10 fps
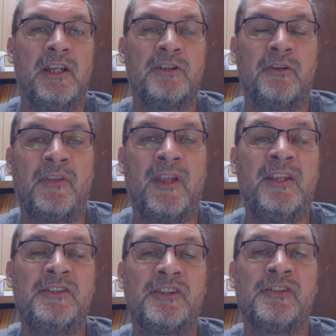And your
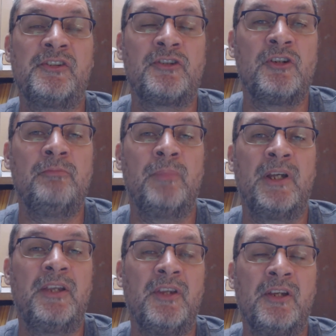thesis should
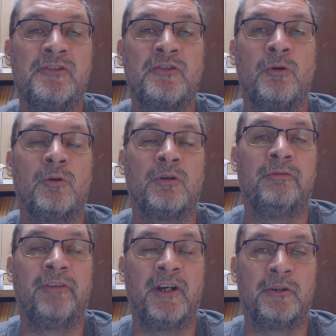be the historical
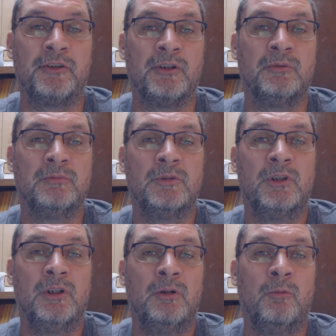failure,
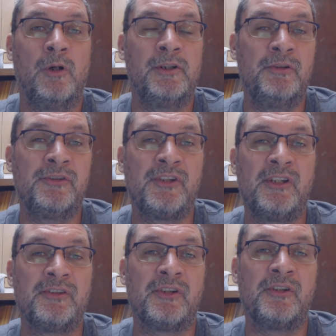what you see
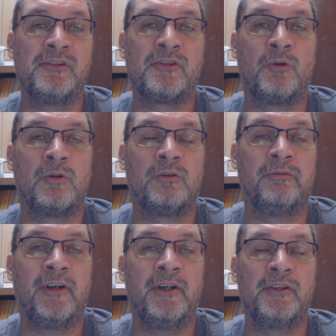as a historical
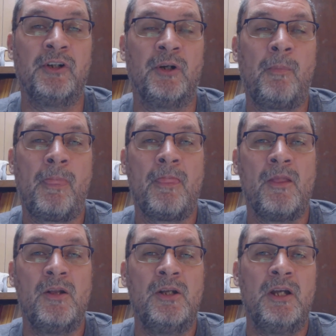failure,
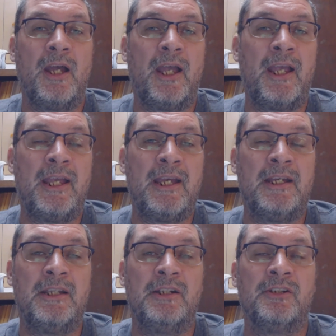
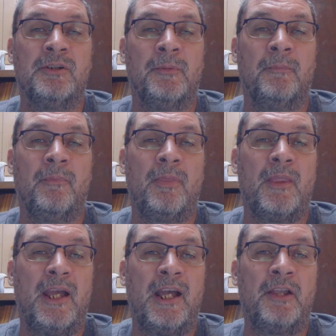and
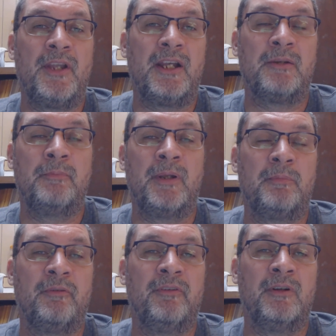how that
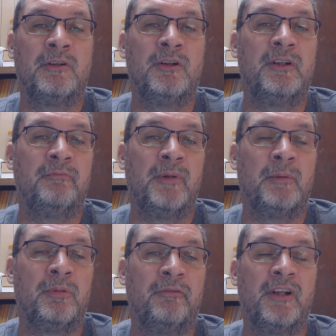could have
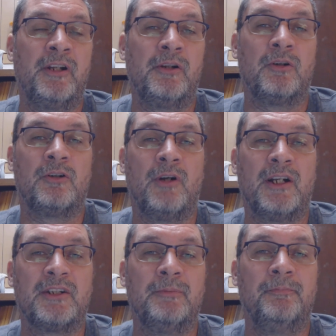been prevented or
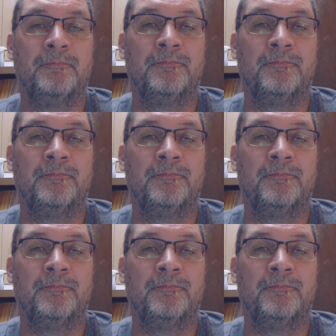corrected.